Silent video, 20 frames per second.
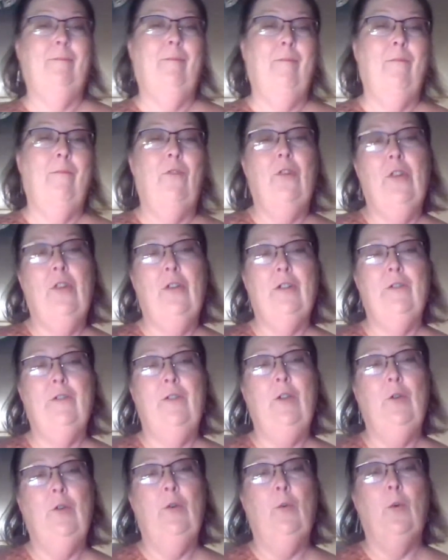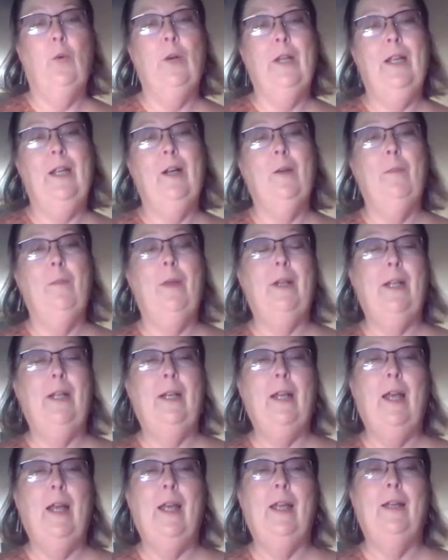For those of you who weren't here Monday
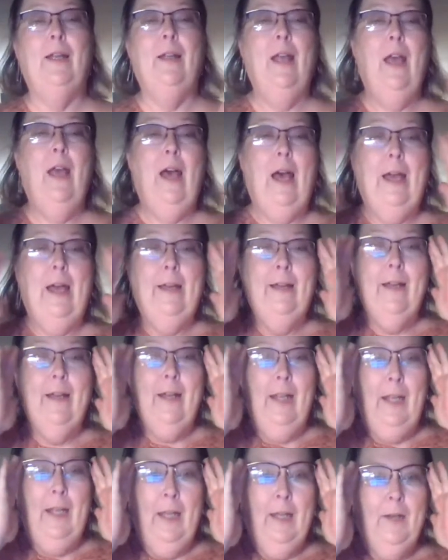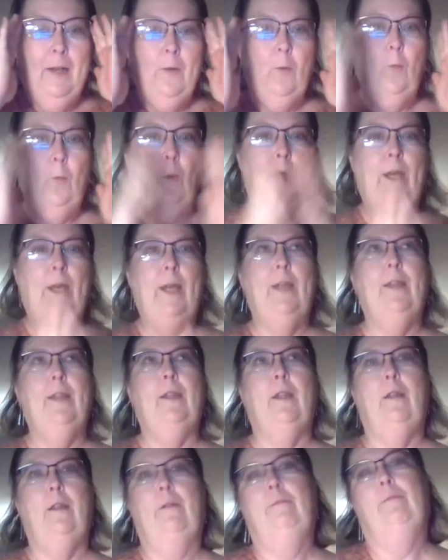night, I got hit with,
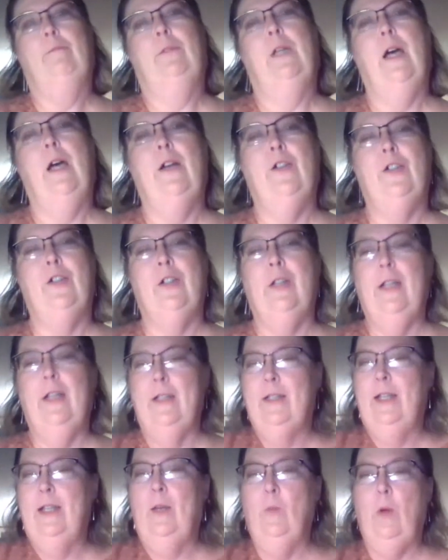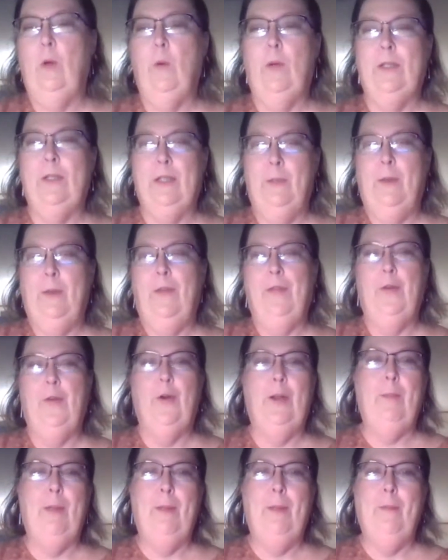Celestine, what was it? About
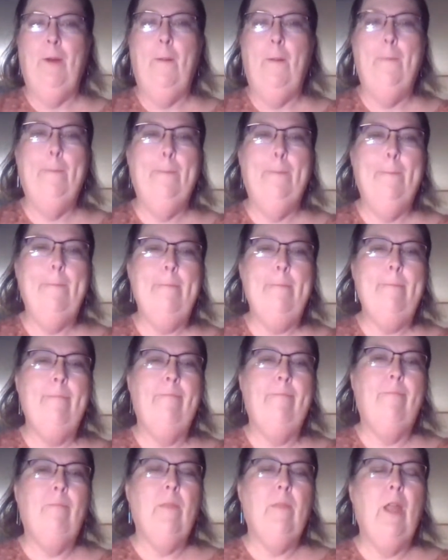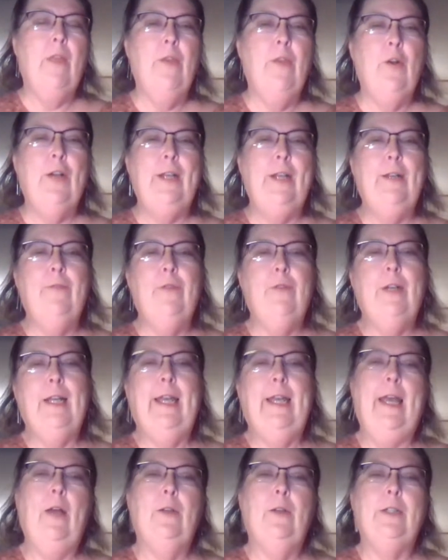30 people? 30 different
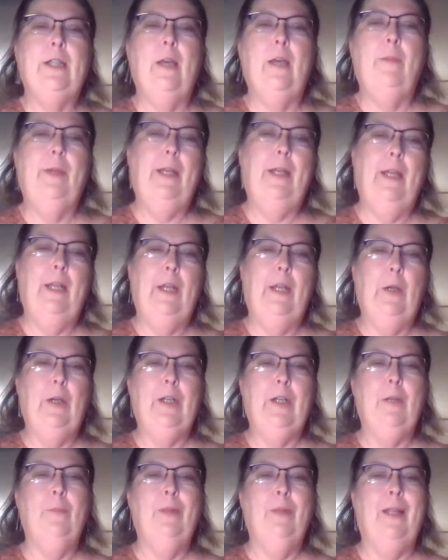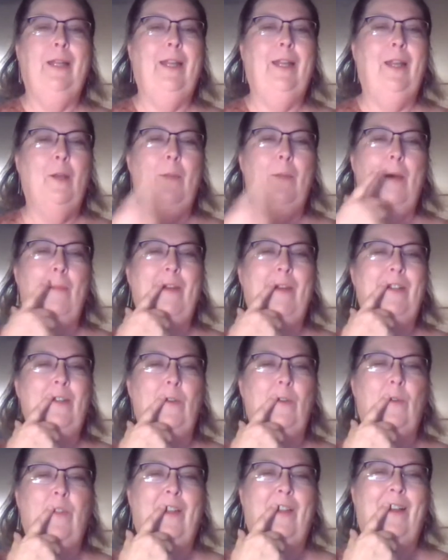accounts coming in here and complaining about my
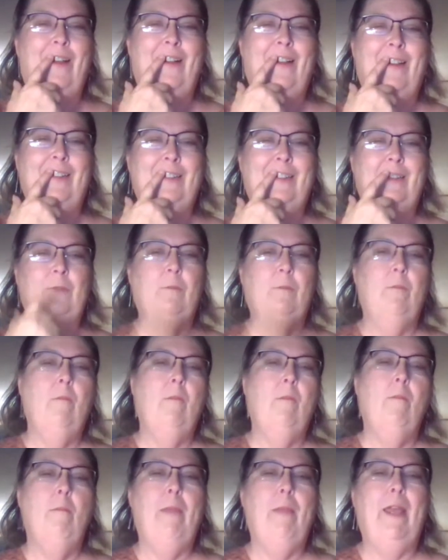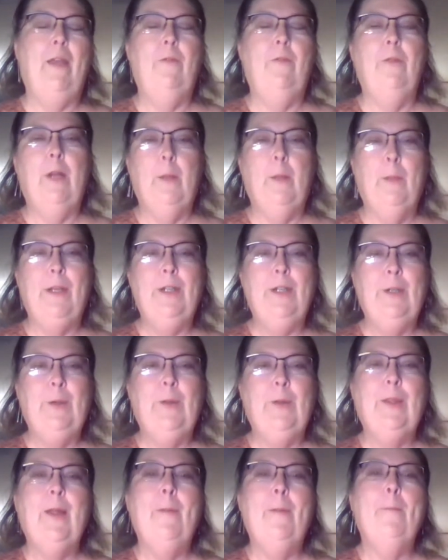tooth, making fun of my
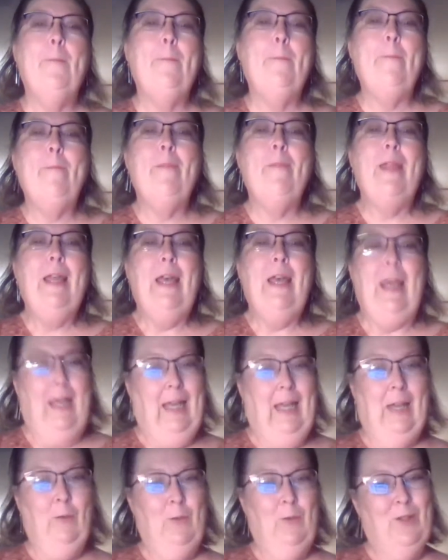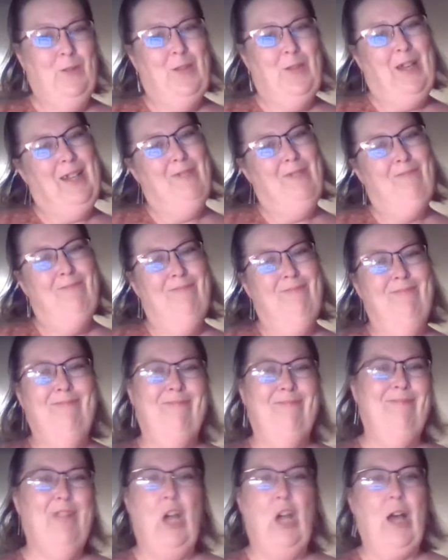tooth. It was fun.
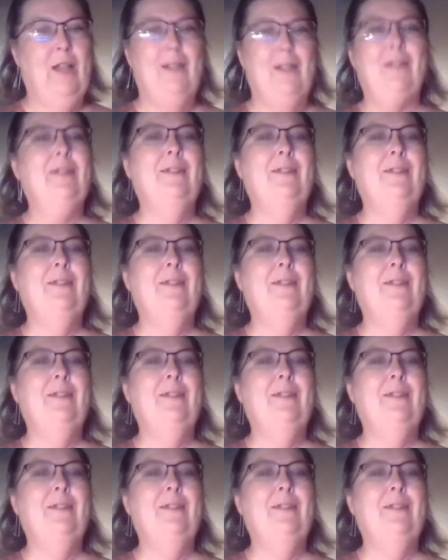Not.